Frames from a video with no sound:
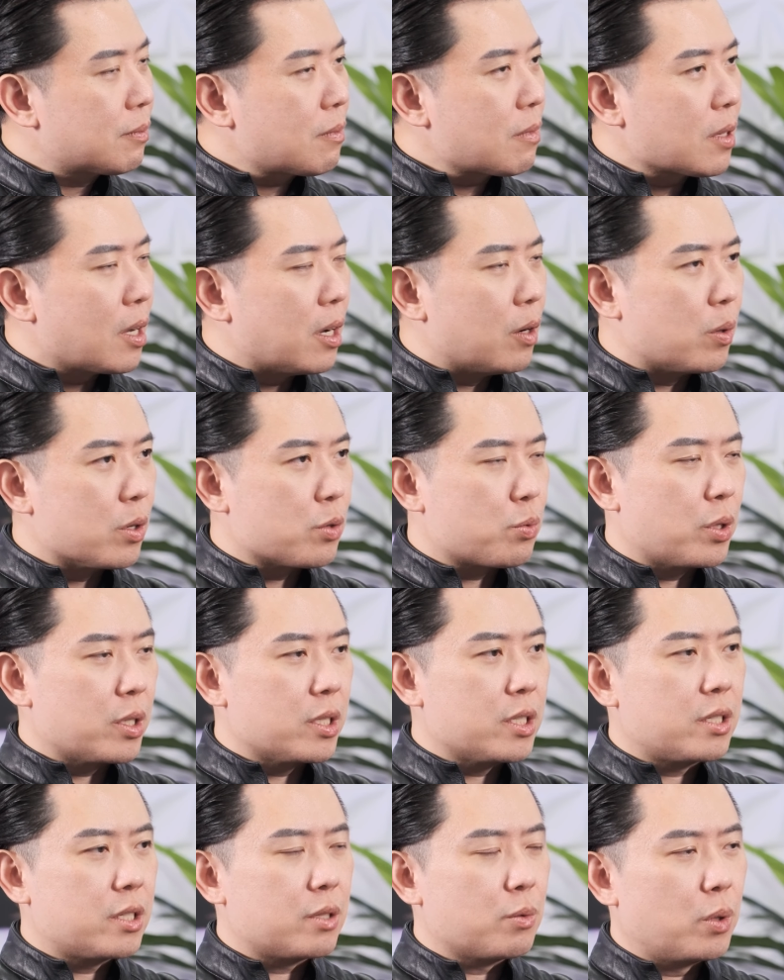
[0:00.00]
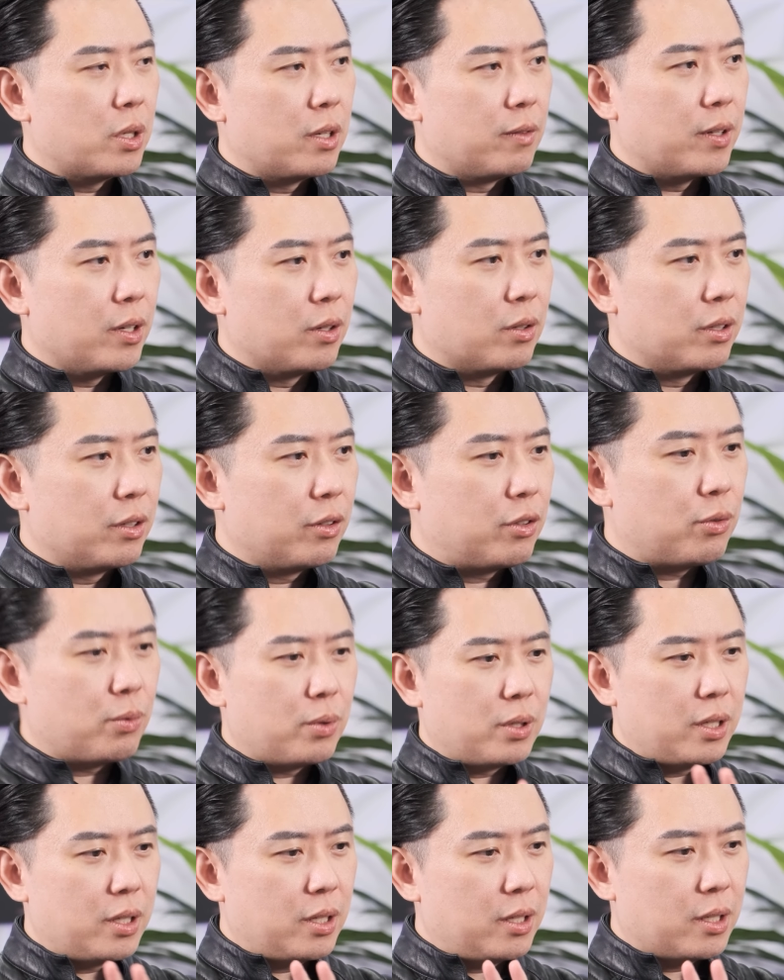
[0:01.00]
I was one of the only
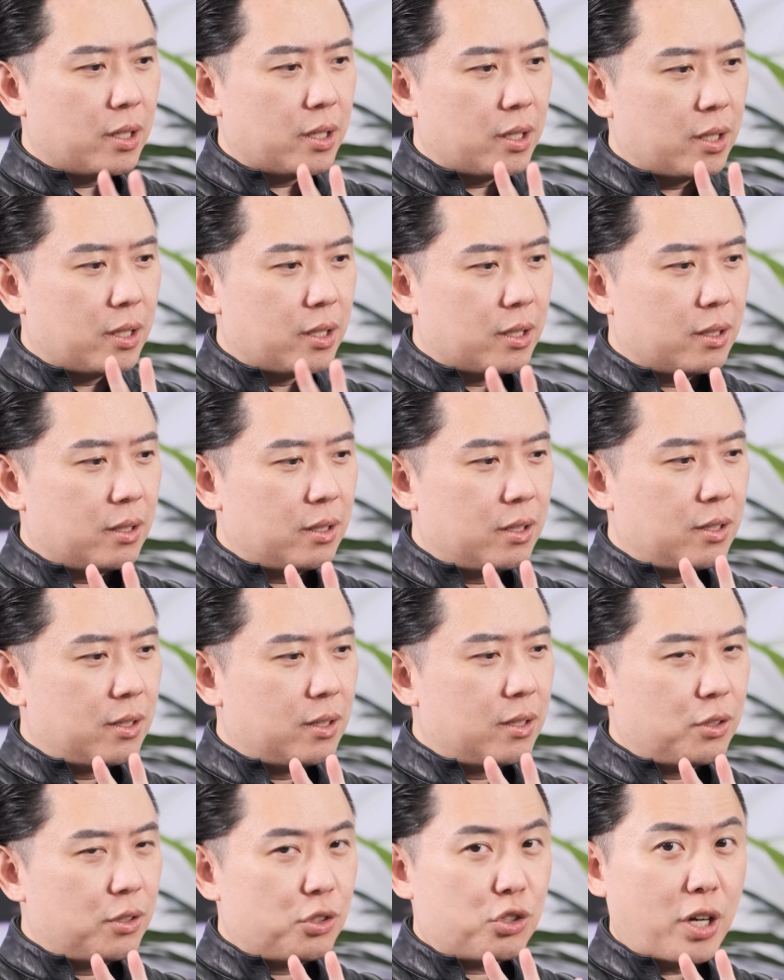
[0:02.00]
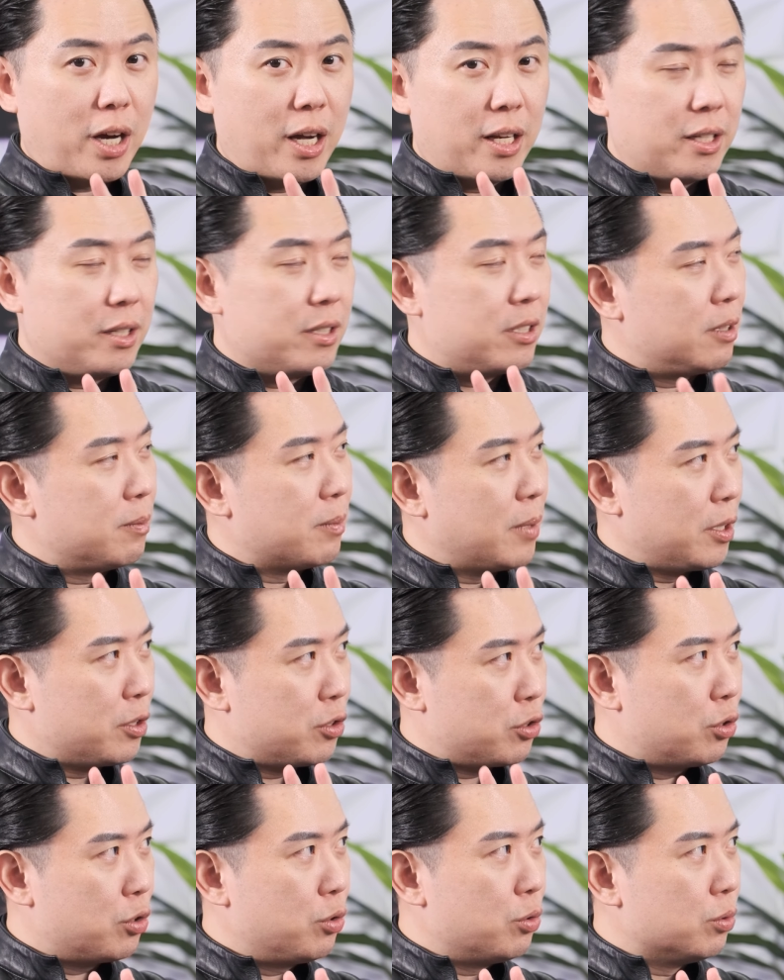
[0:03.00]
3 Chinese in my
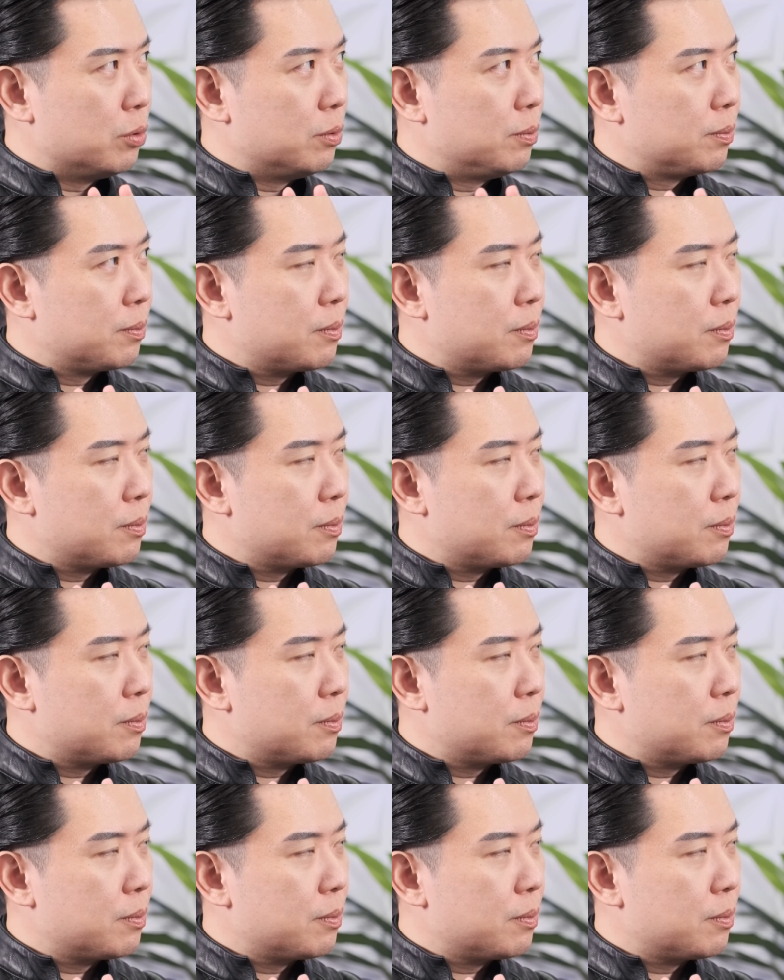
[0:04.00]
school.